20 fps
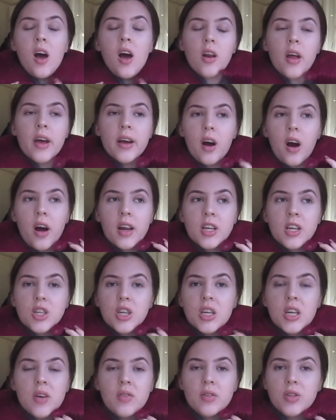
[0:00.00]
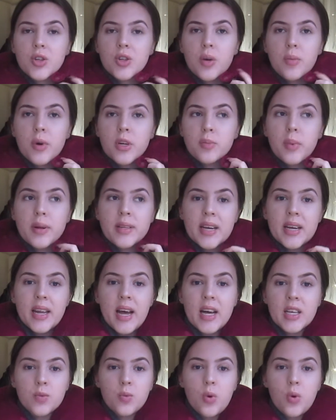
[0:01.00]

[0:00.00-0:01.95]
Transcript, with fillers: like I literally love it so much my dad has